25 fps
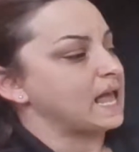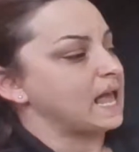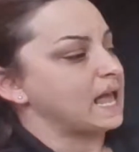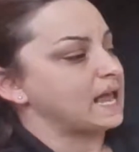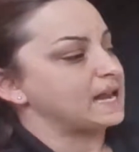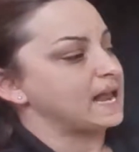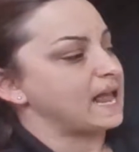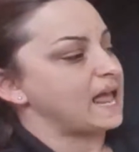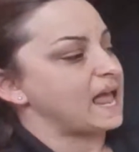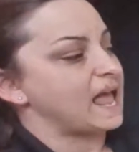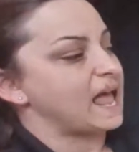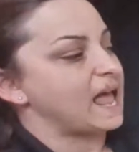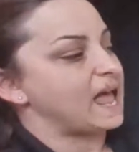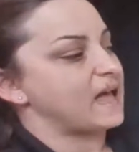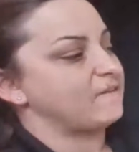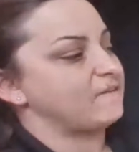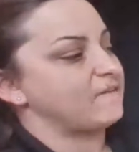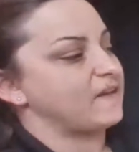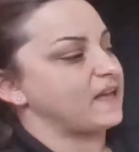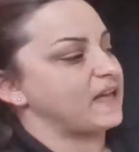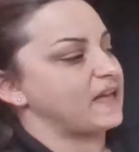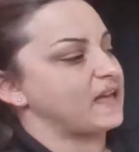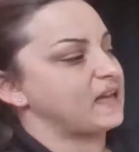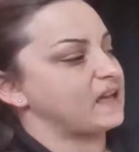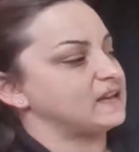and
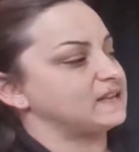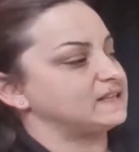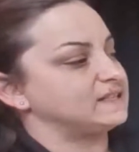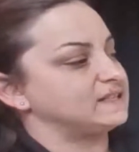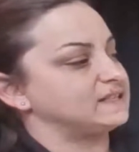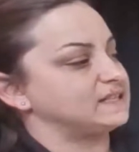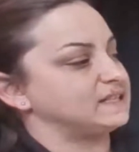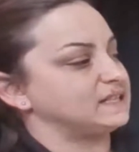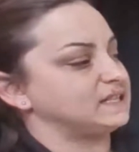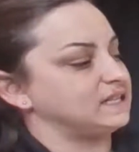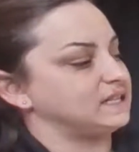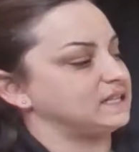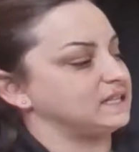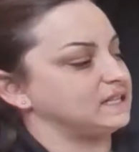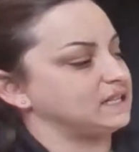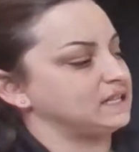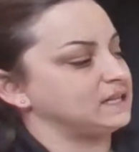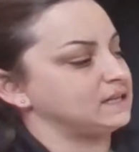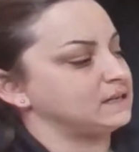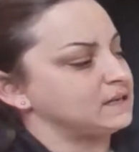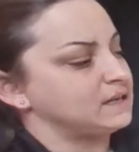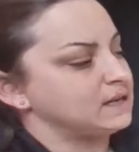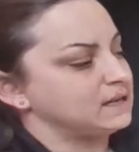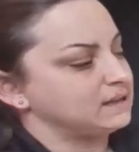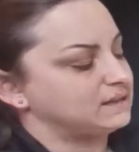F-A-C-E,